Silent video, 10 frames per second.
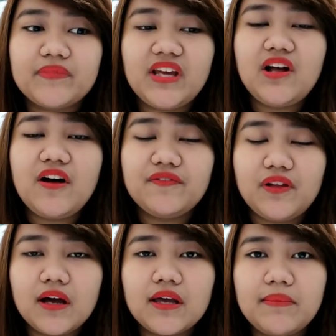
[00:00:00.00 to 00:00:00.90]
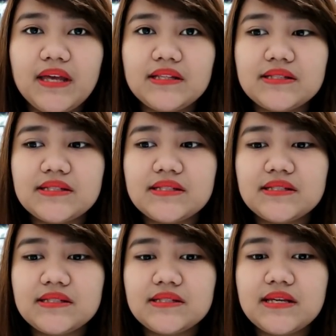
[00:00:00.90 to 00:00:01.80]
enough documents.
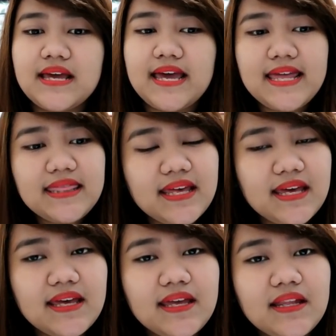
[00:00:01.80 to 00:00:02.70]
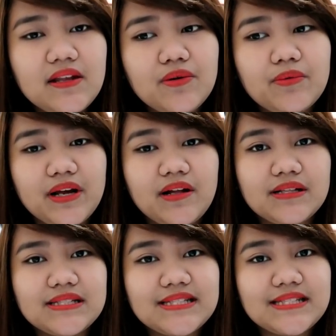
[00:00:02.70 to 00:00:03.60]
And then what
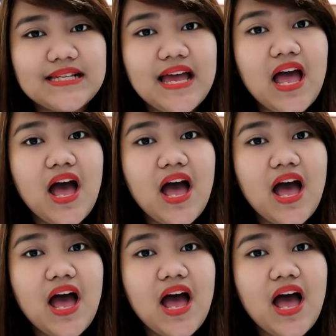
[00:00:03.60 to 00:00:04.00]
else?